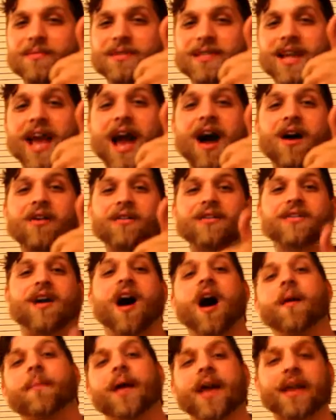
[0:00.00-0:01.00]
down,
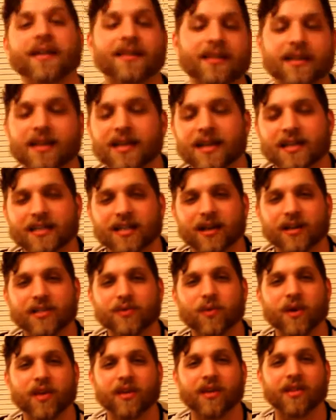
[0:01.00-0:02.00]
comment, tell us
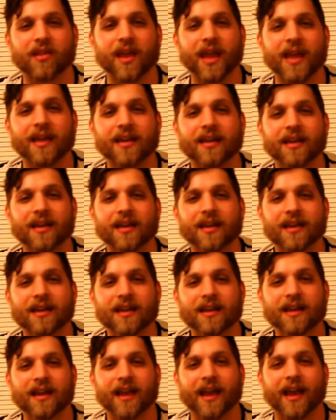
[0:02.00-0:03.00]
what you think,
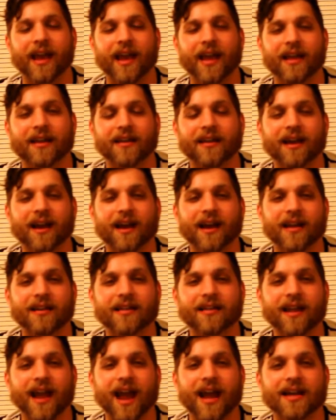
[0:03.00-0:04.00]
and
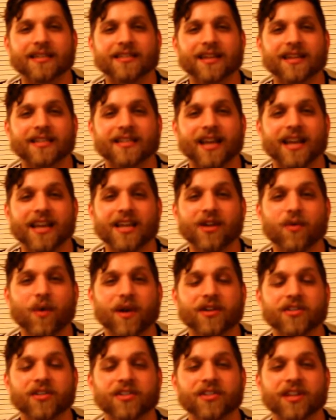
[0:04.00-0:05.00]
ask us any
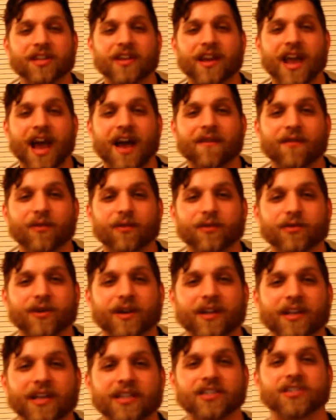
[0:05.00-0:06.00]
questions that you have, and we'll try
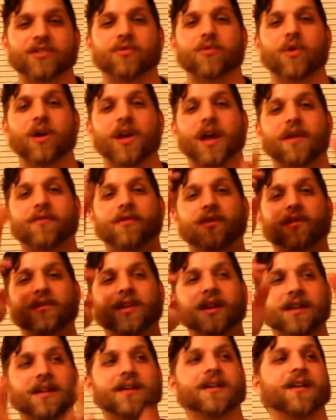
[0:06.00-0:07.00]
to get you whatever you
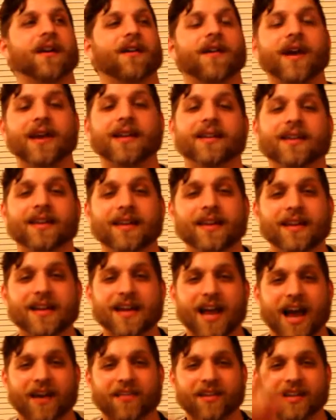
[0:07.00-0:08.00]
need. All right,
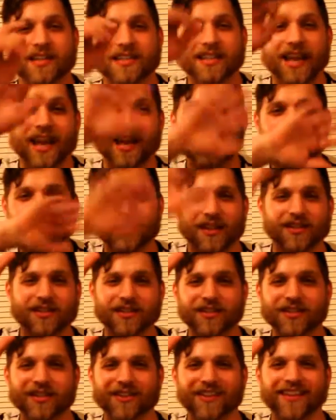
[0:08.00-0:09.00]
have a good day. Talk to you
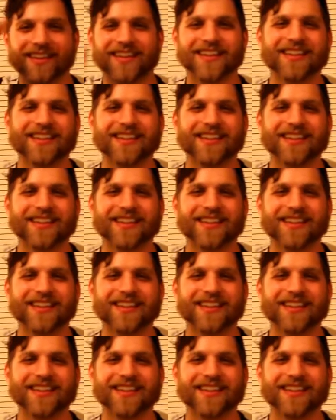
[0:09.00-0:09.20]
soon.